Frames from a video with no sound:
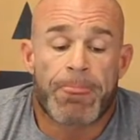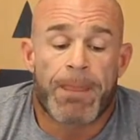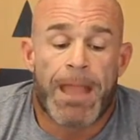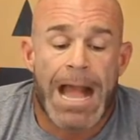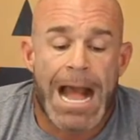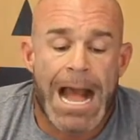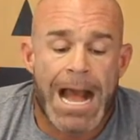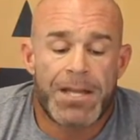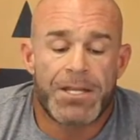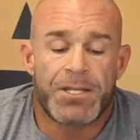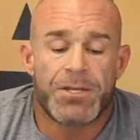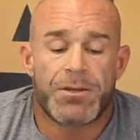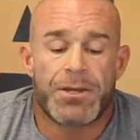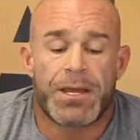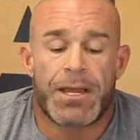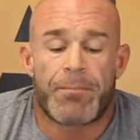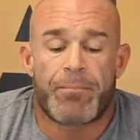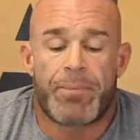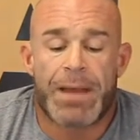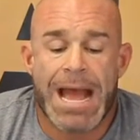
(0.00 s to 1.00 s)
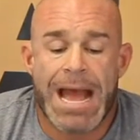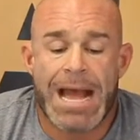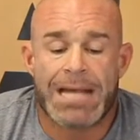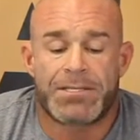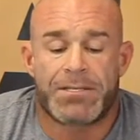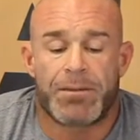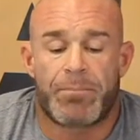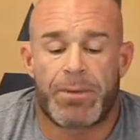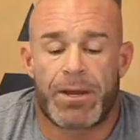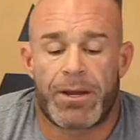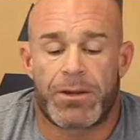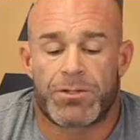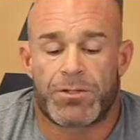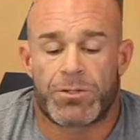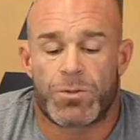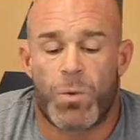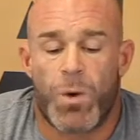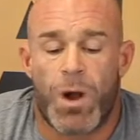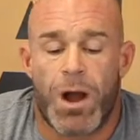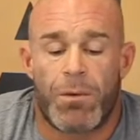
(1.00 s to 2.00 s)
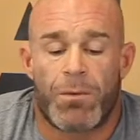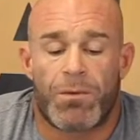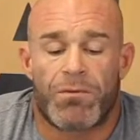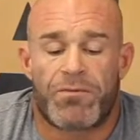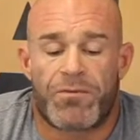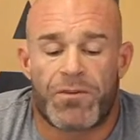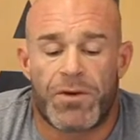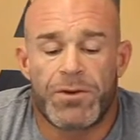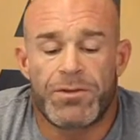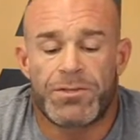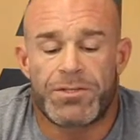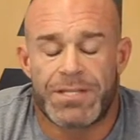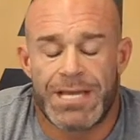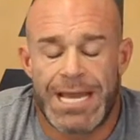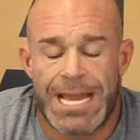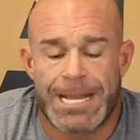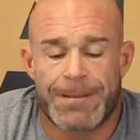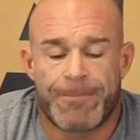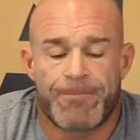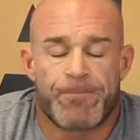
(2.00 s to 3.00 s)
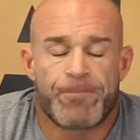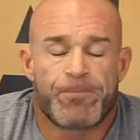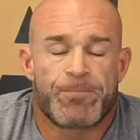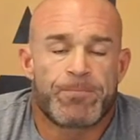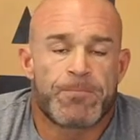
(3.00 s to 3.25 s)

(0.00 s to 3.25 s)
How do you get past a better squat? Well, first thing,